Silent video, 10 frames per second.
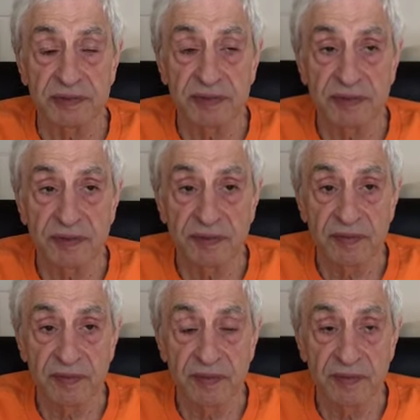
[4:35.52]

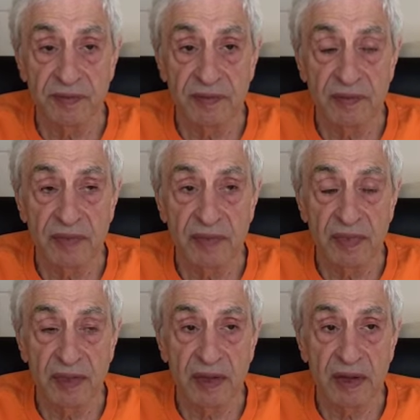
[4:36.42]

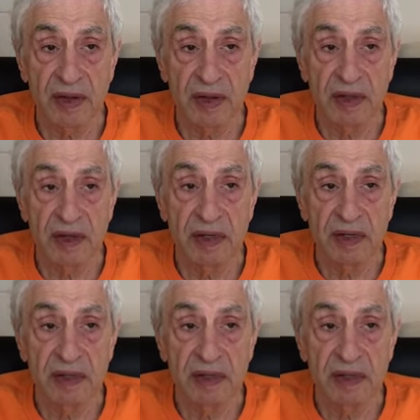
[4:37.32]
(silence)